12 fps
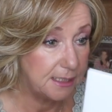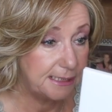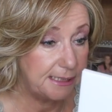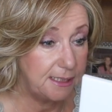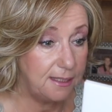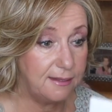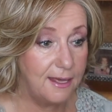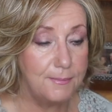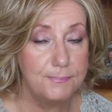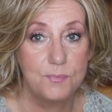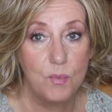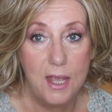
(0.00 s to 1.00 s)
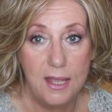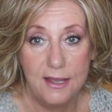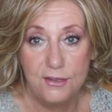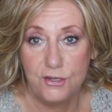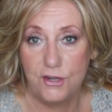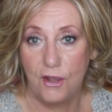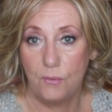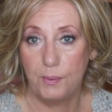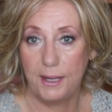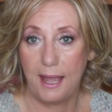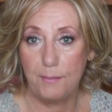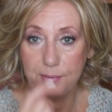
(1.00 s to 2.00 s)
see them, you know,
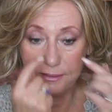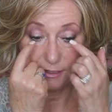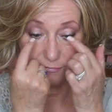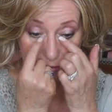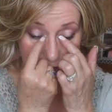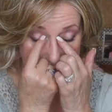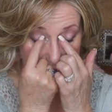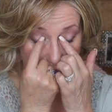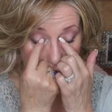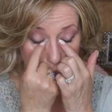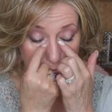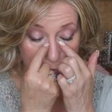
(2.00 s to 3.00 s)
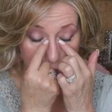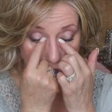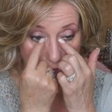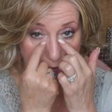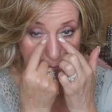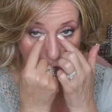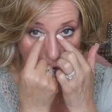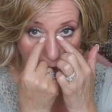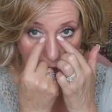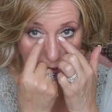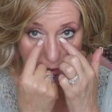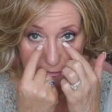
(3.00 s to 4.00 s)
but I believe it has helped those fat
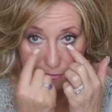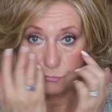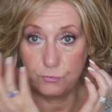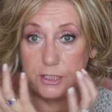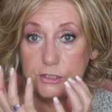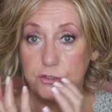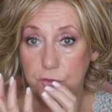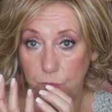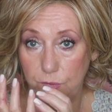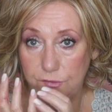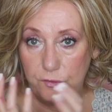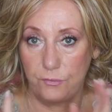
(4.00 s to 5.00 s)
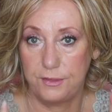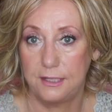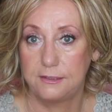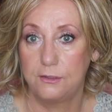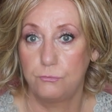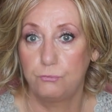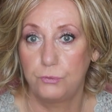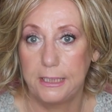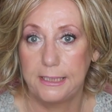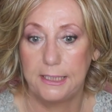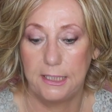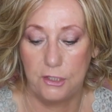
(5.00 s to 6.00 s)
pockets reduce so that they're
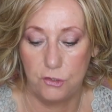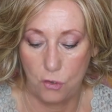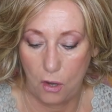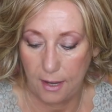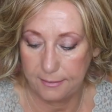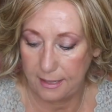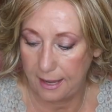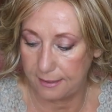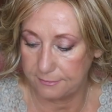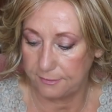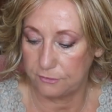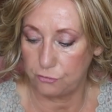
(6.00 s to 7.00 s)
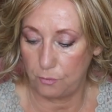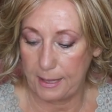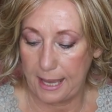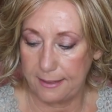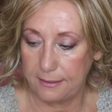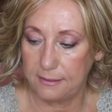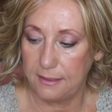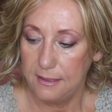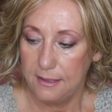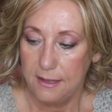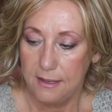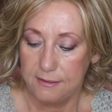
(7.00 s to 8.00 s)
really not as dramatic.
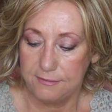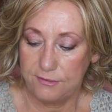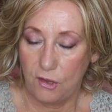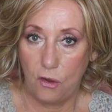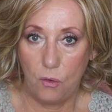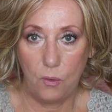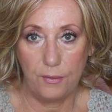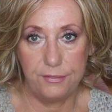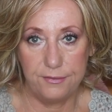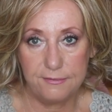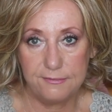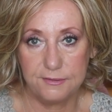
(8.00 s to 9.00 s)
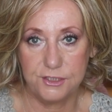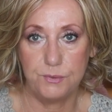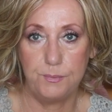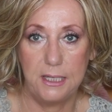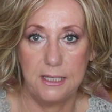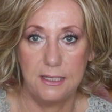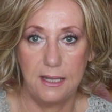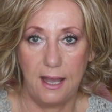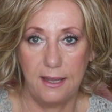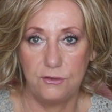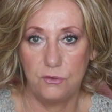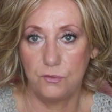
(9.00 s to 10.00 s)
So this to me,
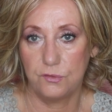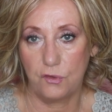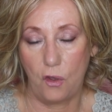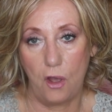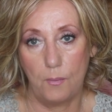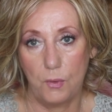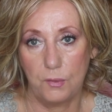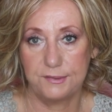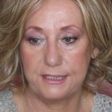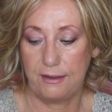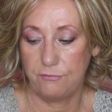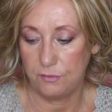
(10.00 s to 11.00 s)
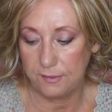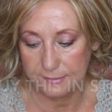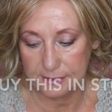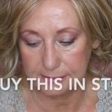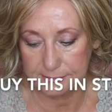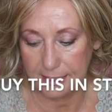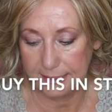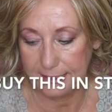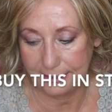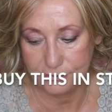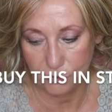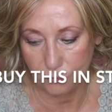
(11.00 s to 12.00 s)
I use almost every single
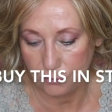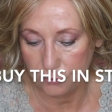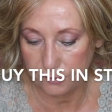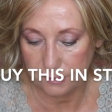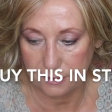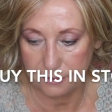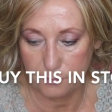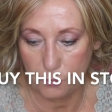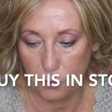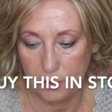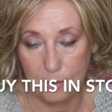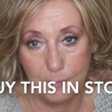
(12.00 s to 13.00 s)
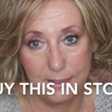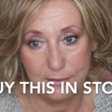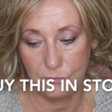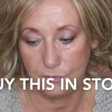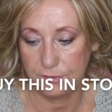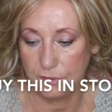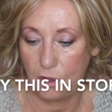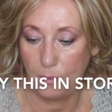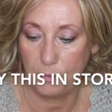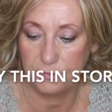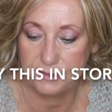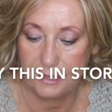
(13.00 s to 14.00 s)
night. I don't use it in the morning, but I use it
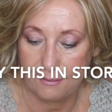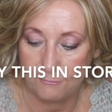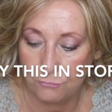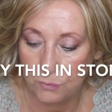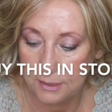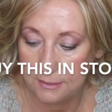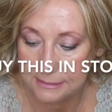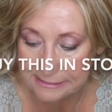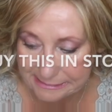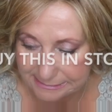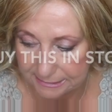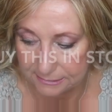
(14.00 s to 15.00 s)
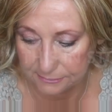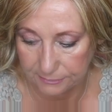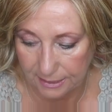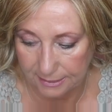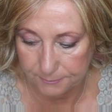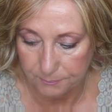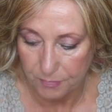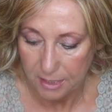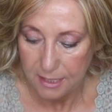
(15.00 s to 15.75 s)
almost every single night.